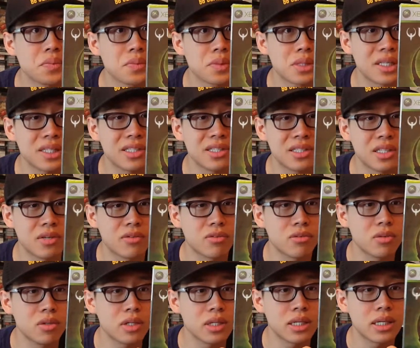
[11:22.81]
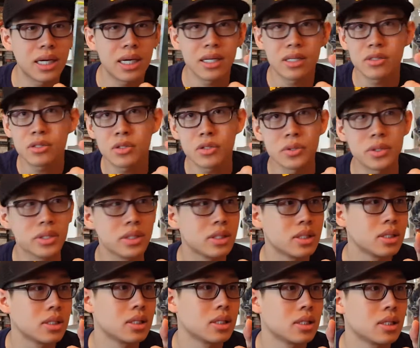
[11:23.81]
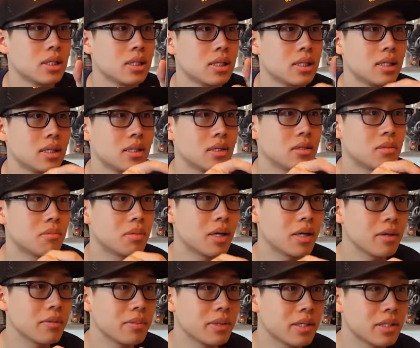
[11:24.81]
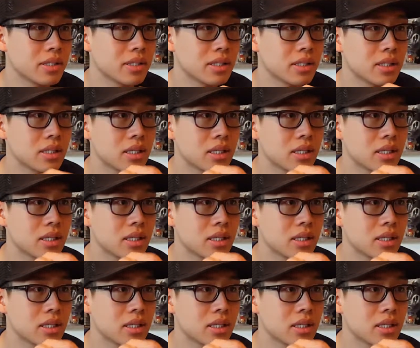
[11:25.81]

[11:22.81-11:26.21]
I just never really got into it. You know, probably because